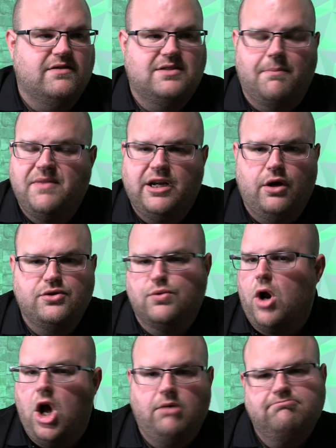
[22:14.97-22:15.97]
If something goes
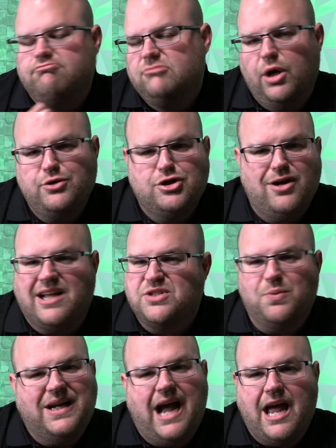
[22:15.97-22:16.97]
wrong, don't
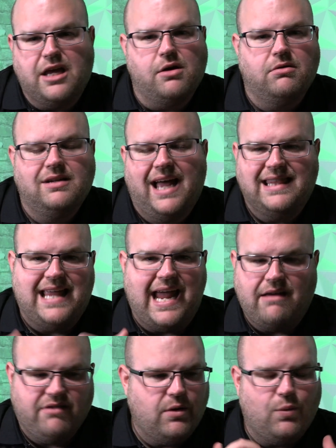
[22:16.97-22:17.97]
stress. We got you. At the
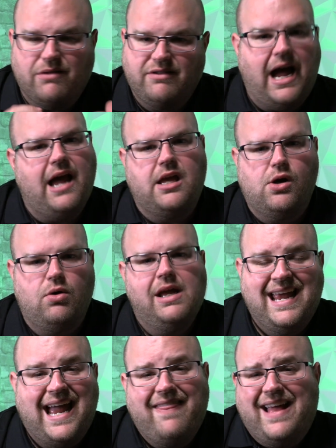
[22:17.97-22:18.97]
Haven, we've got you.
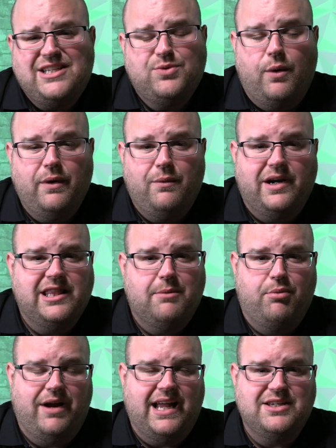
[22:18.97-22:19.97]
And that's what we wanted the
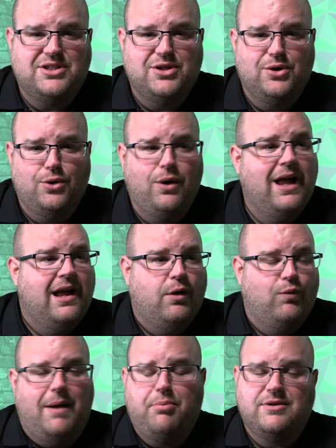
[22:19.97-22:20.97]
brand to
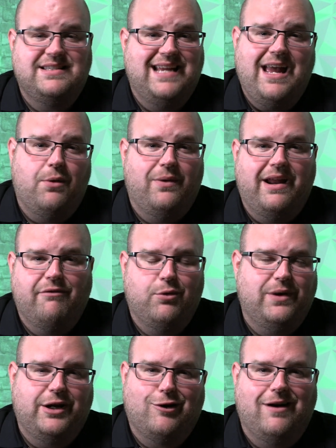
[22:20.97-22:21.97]
represent whenever
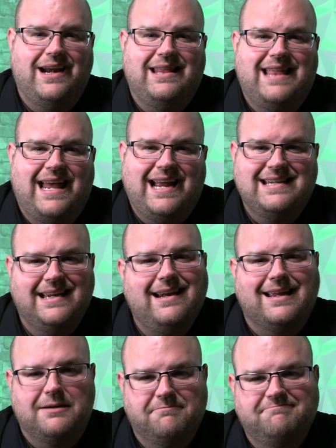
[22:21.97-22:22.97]
we created that
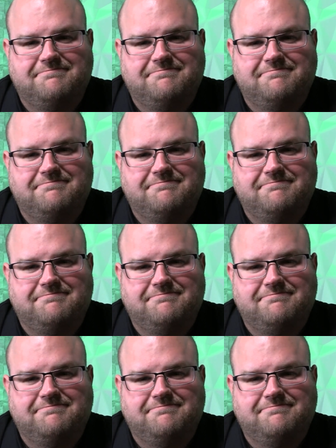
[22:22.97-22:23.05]
identity.